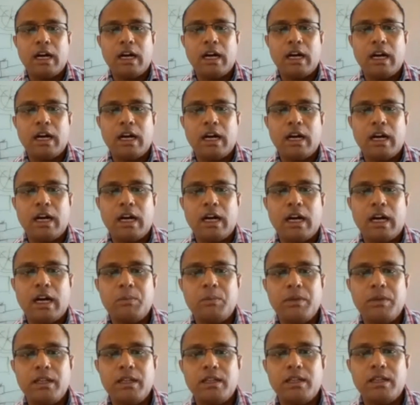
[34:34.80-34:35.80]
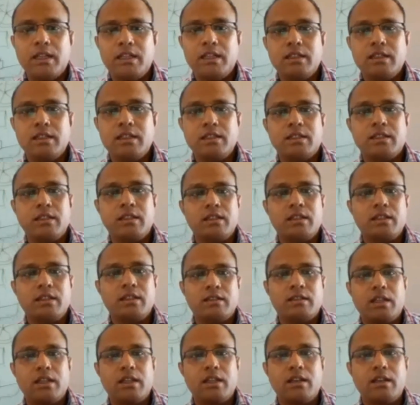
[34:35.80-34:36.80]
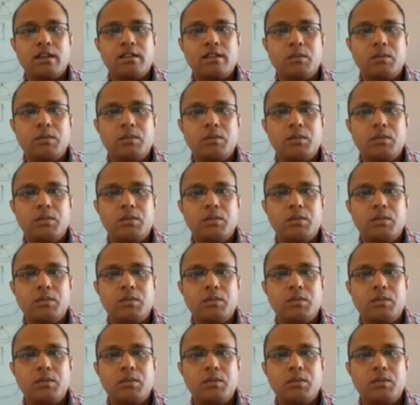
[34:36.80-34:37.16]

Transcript: Similarly, RB3 is a similar thing.